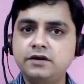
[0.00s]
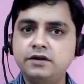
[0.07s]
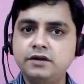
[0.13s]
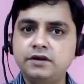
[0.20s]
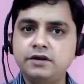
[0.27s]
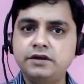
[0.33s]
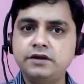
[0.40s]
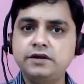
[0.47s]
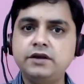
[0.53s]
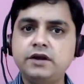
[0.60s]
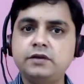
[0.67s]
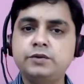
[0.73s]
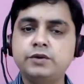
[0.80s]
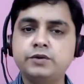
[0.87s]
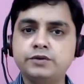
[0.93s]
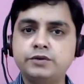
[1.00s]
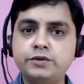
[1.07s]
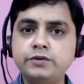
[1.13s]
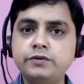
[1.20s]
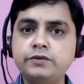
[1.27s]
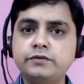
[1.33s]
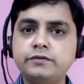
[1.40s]
he abused
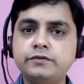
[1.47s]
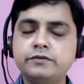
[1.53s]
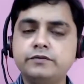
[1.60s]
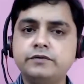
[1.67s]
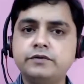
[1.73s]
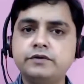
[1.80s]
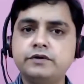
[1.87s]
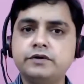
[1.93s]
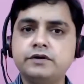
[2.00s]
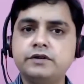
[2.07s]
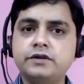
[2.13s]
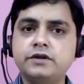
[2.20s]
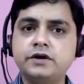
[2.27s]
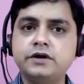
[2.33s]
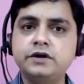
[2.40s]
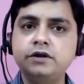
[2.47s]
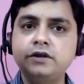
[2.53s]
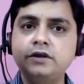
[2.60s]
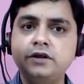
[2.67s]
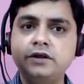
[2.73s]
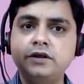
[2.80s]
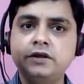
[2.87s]
you. Third,
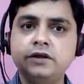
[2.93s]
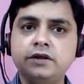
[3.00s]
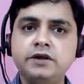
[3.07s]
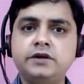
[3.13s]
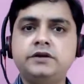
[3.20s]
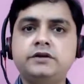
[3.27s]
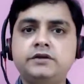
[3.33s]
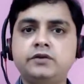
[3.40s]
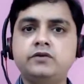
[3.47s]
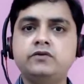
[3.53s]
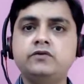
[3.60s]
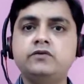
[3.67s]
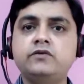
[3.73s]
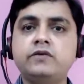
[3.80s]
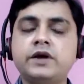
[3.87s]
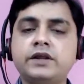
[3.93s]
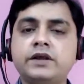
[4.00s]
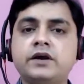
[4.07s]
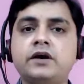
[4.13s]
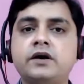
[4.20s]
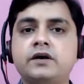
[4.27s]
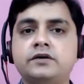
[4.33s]
he hit you very
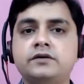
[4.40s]
hard